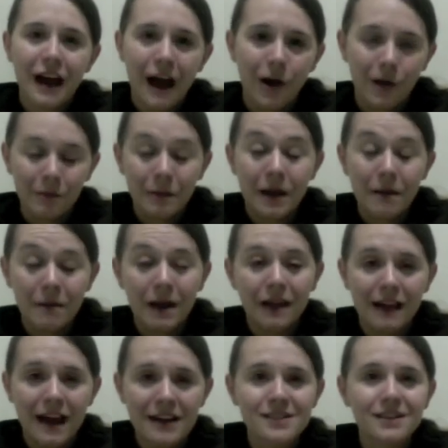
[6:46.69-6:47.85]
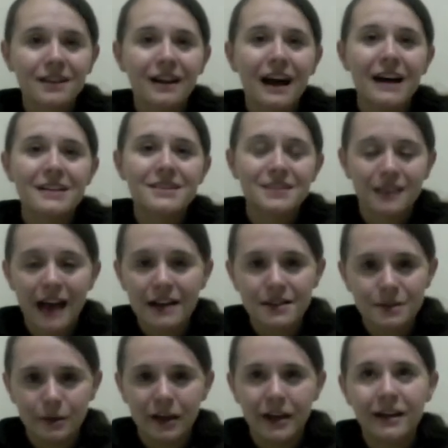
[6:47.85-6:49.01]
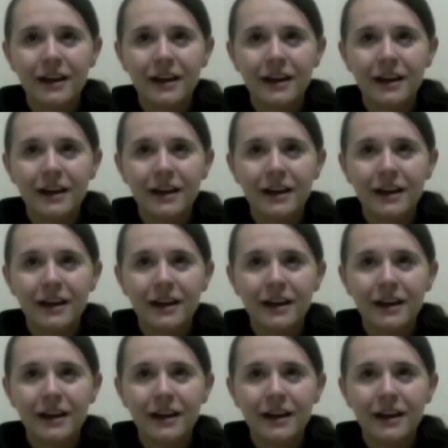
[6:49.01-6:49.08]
in my last class last week.